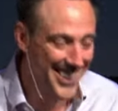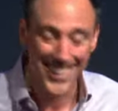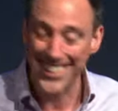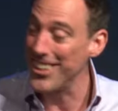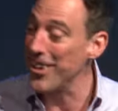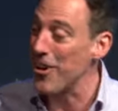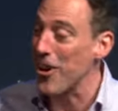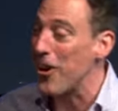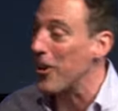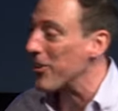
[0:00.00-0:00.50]

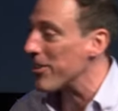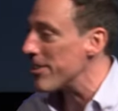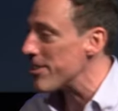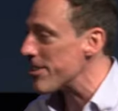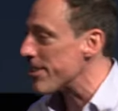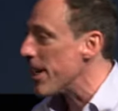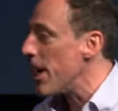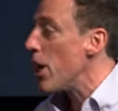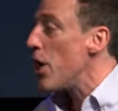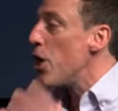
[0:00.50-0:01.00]
They're all
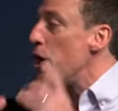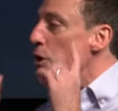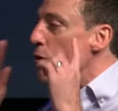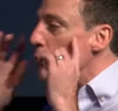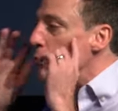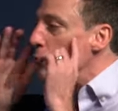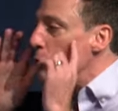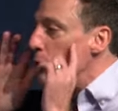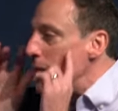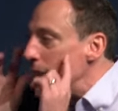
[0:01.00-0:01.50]
Christians.
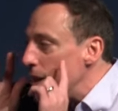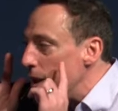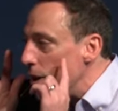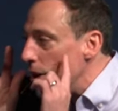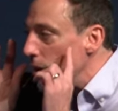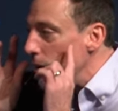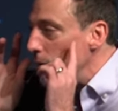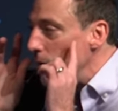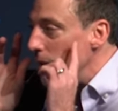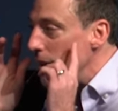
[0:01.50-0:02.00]

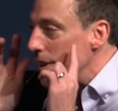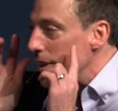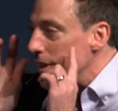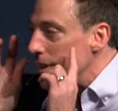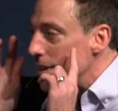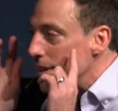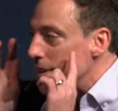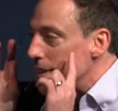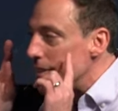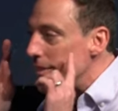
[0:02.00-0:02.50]
Rio
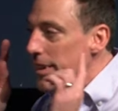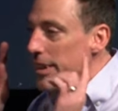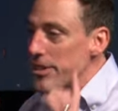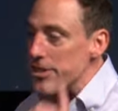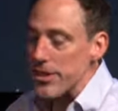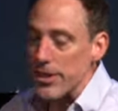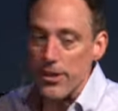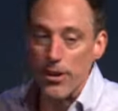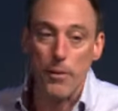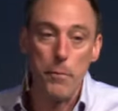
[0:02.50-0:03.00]
de
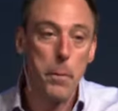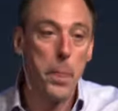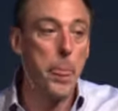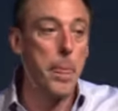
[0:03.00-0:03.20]
Janeiro.